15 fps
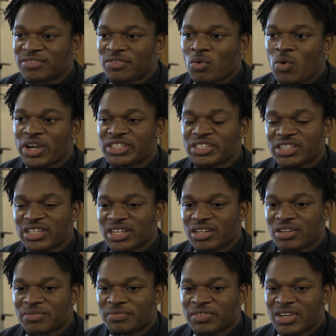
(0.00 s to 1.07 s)
of questioning
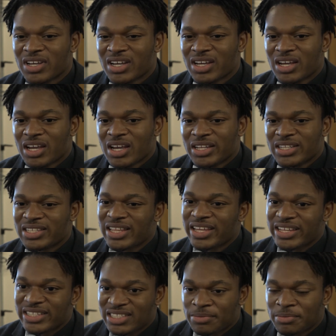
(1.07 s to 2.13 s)
of did they
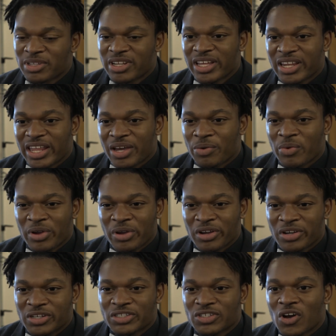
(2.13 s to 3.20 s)
assimilate like
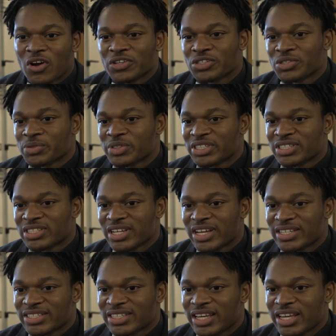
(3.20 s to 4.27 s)
we're taught to as,
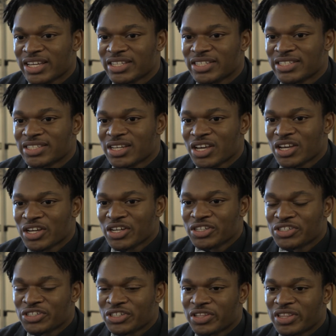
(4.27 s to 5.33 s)
as kids?
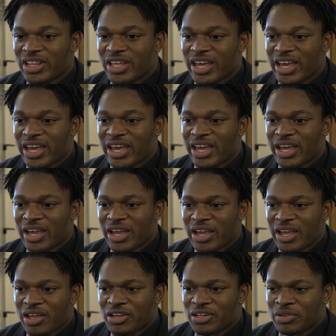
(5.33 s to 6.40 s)
Should they
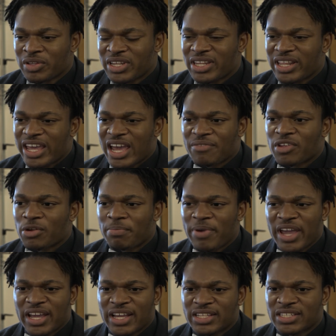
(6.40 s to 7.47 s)
did they have their
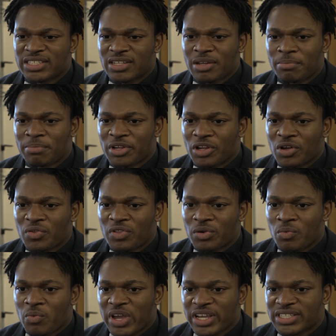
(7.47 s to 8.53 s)
pants below their
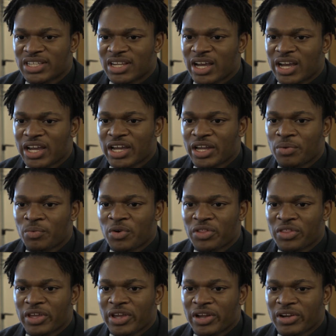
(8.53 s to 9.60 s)
waistline where
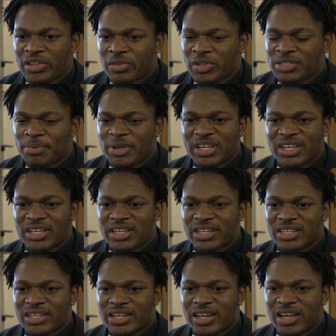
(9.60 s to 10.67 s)
they're speaking
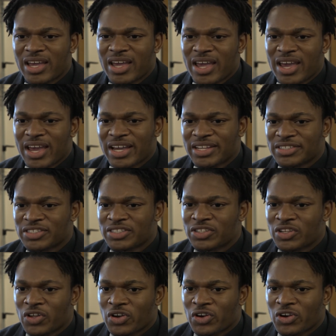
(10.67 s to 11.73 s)
in in
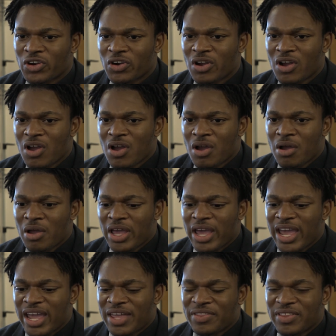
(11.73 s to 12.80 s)
slur
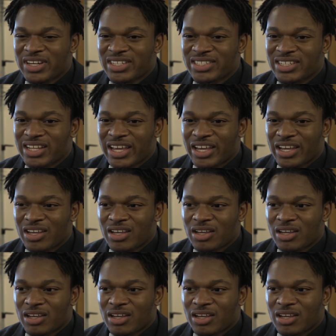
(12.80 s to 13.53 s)
and then it's like